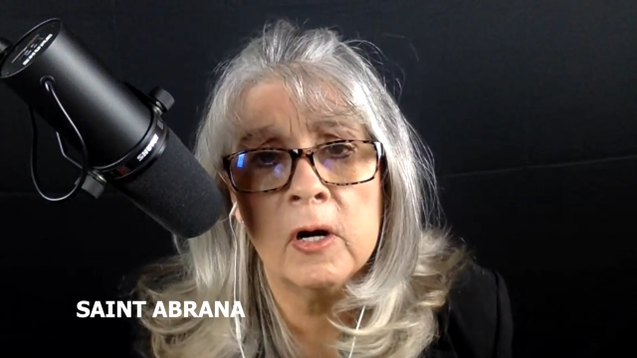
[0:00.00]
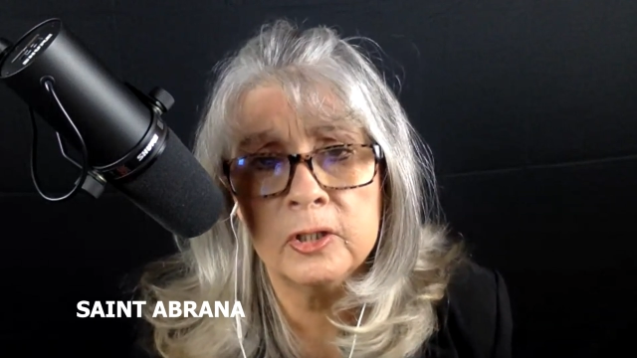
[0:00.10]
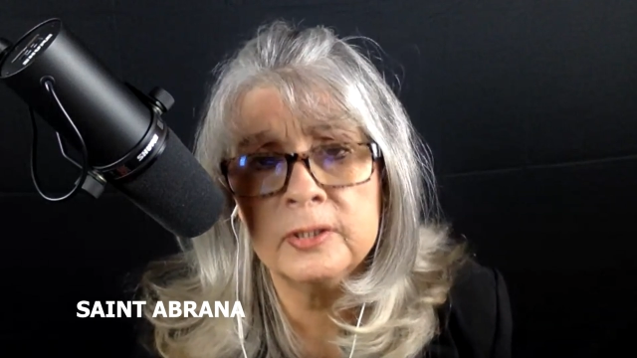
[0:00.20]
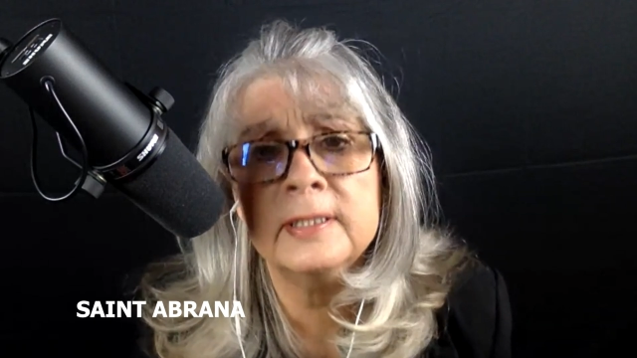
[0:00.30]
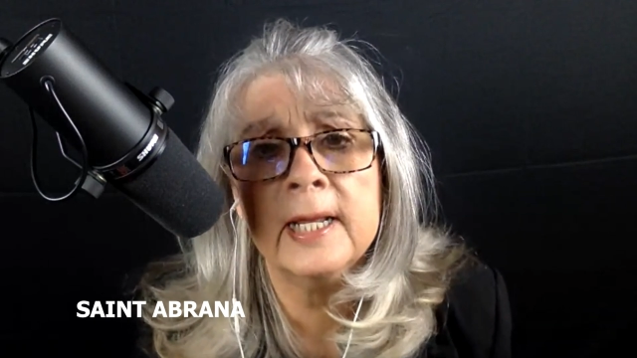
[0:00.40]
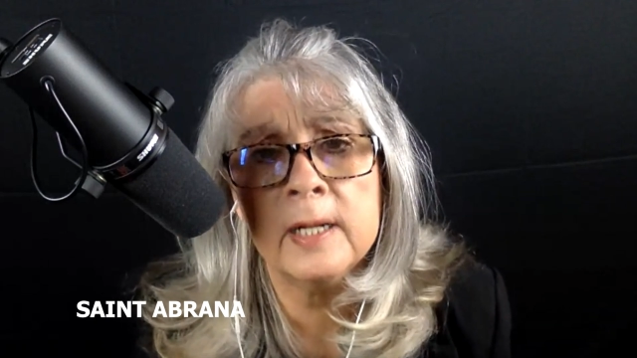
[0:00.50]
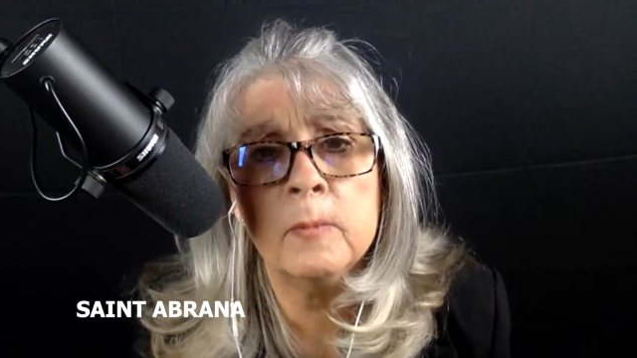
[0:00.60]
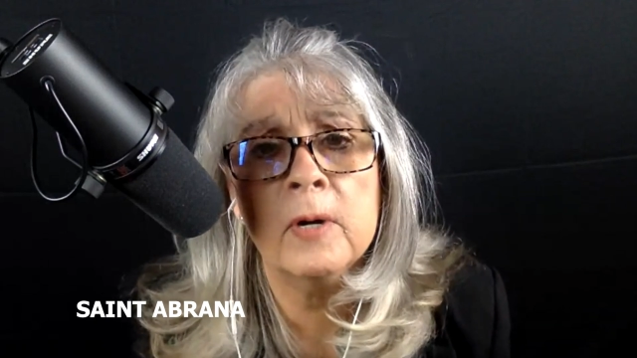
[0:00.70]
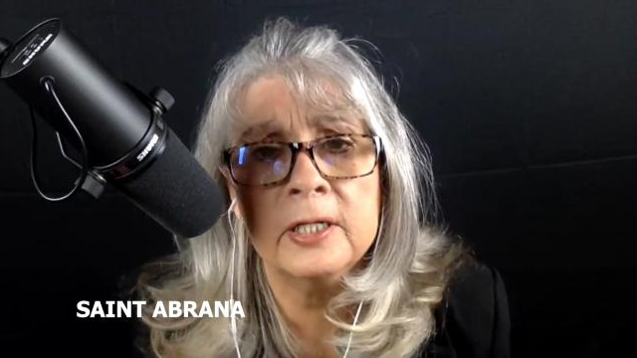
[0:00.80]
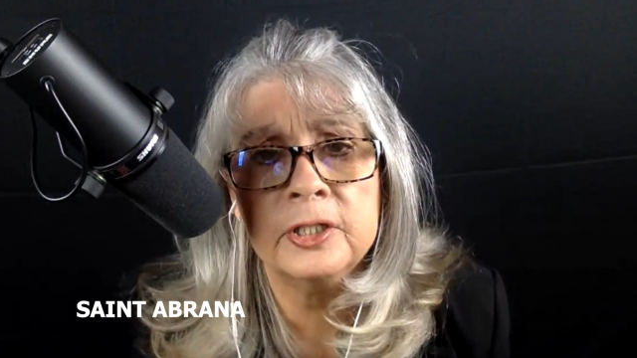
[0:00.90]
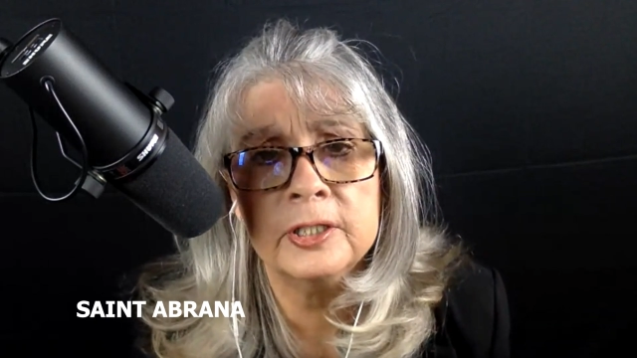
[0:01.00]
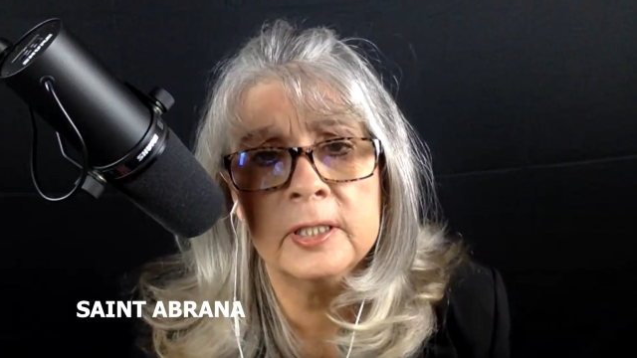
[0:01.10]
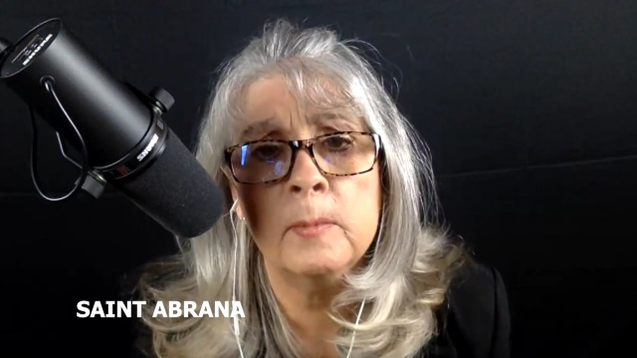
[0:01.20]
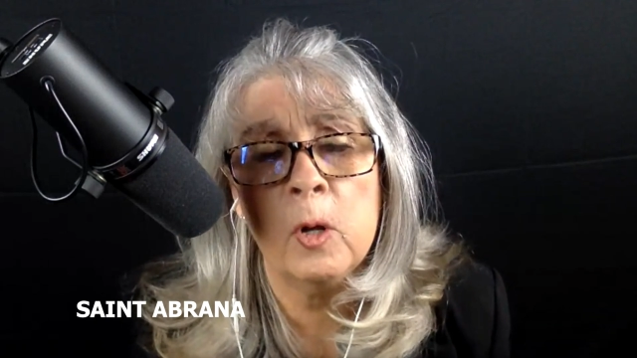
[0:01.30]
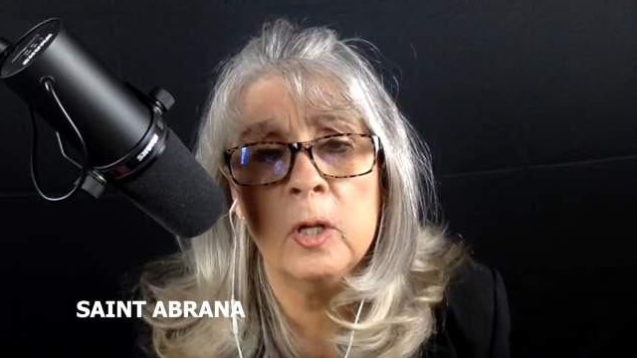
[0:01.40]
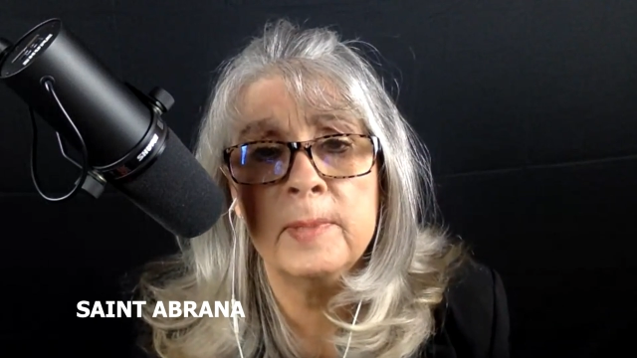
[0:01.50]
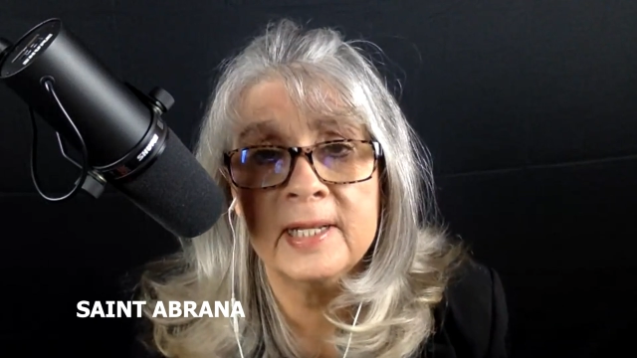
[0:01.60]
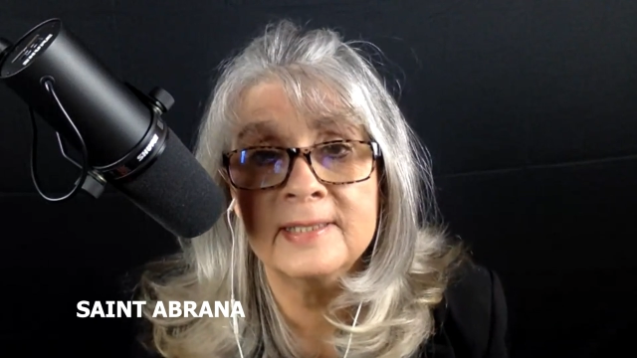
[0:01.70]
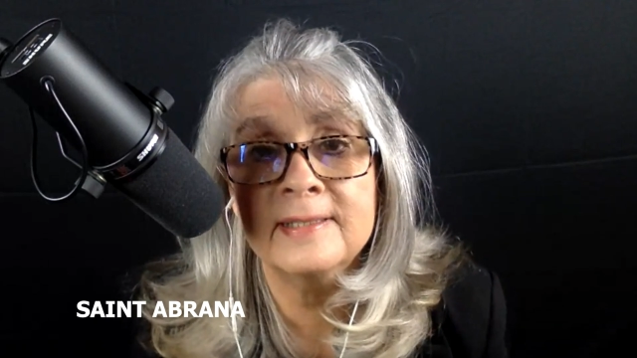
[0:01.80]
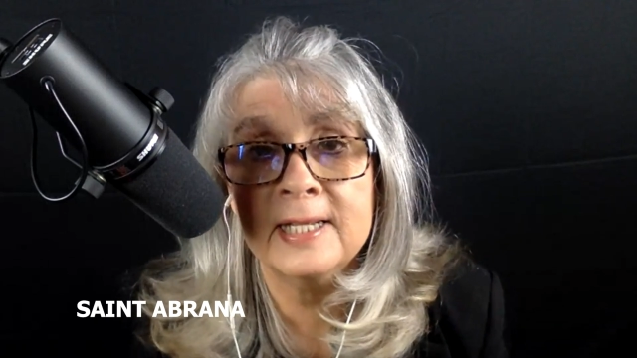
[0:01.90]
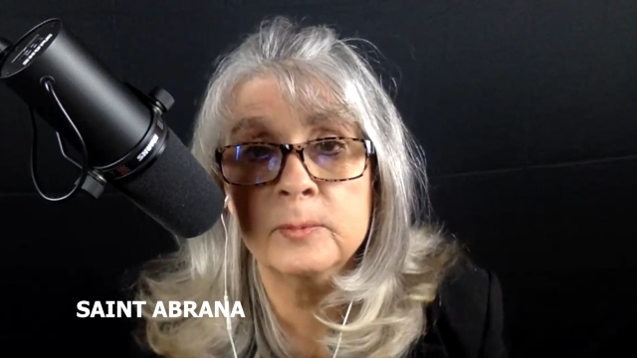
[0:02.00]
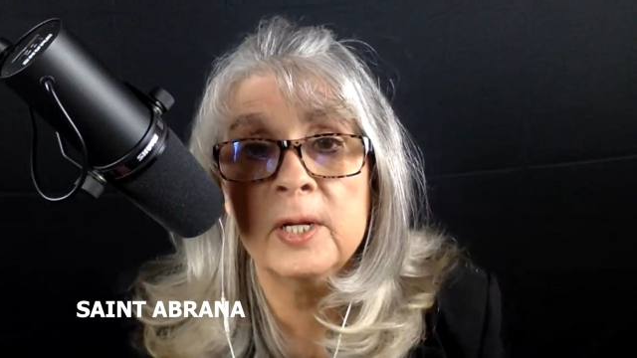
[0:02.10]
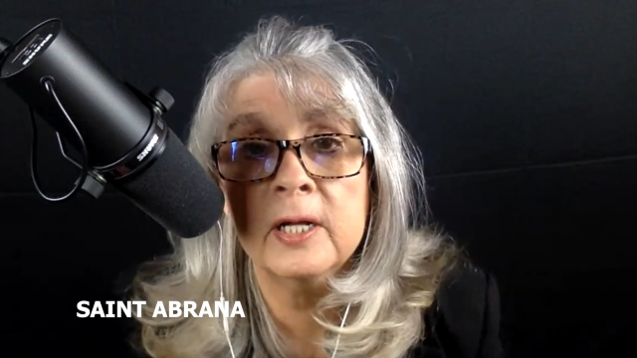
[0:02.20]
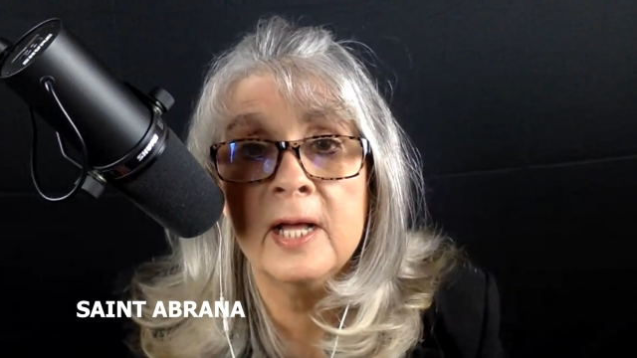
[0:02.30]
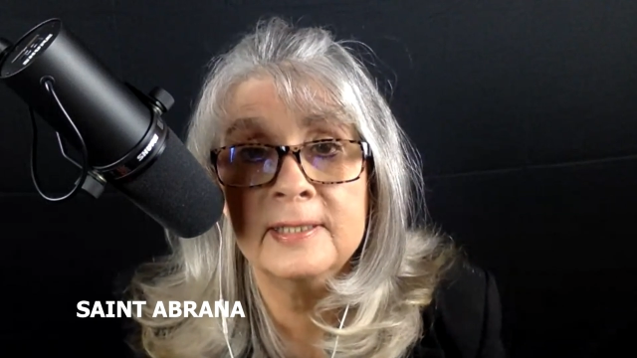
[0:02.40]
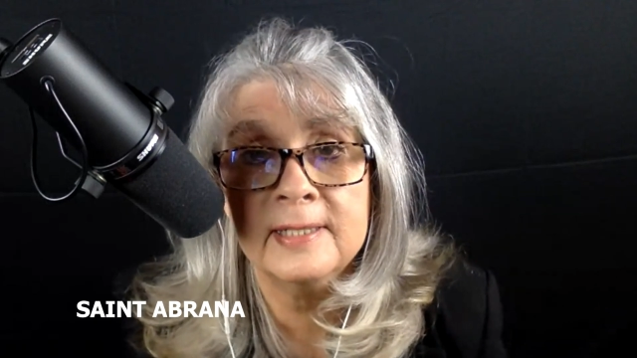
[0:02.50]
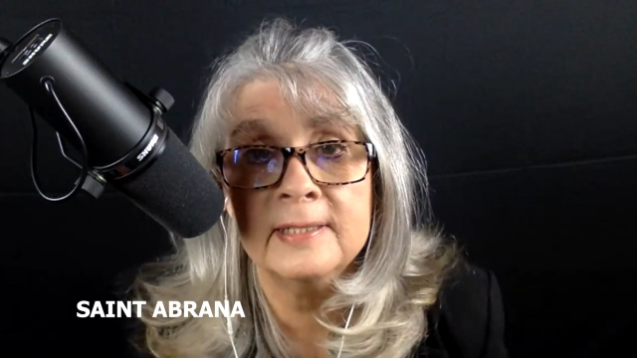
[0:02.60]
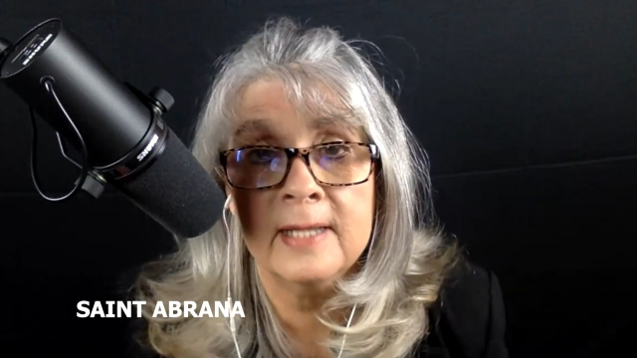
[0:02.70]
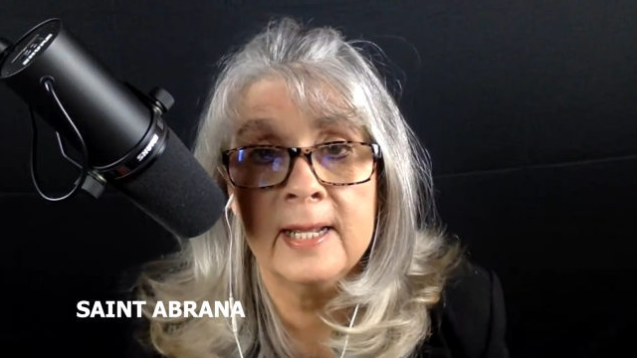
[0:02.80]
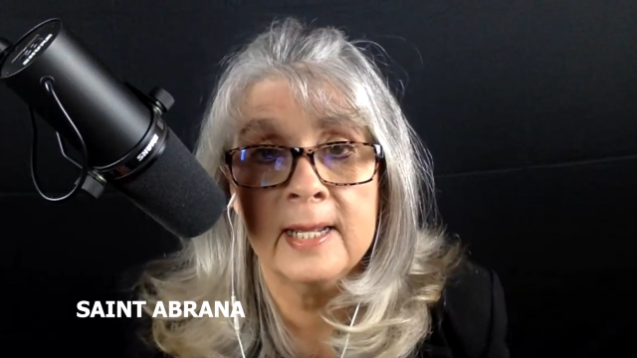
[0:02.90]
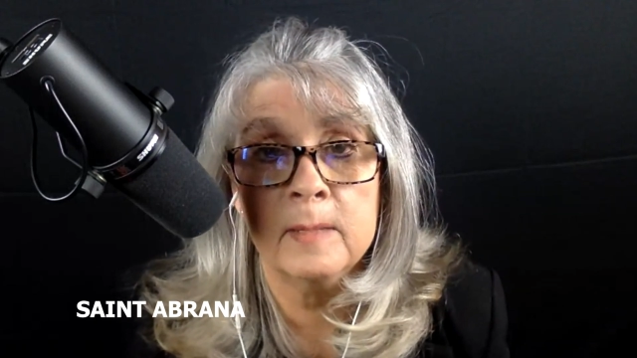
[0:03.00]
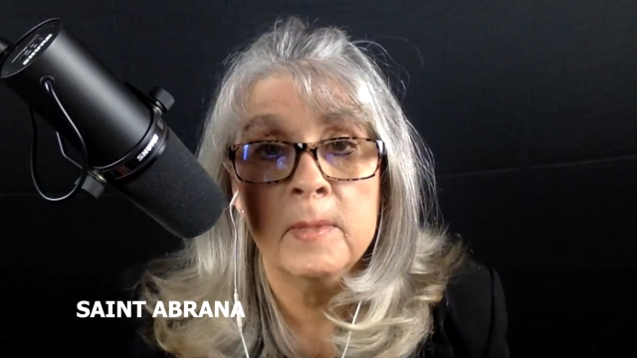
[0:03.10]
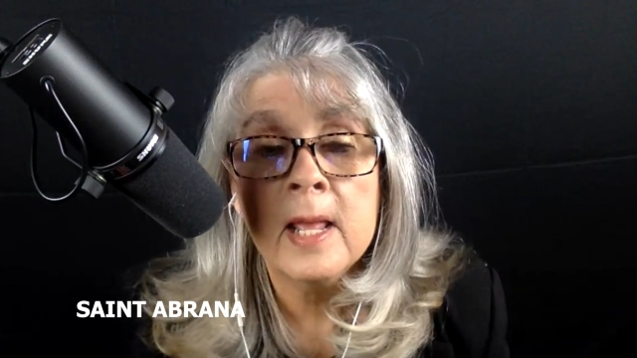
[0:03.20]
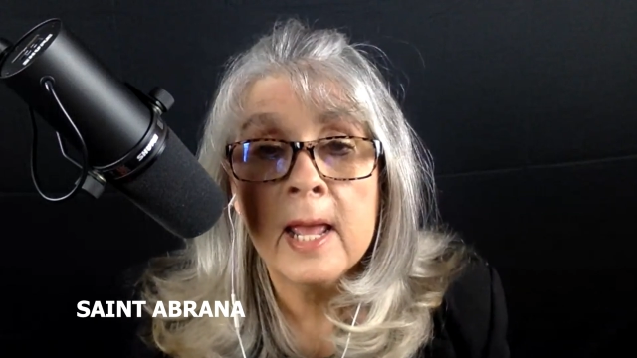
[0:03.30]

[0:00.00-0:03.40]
Are you saying I'm righteous and I'm holy because that's what God says I am?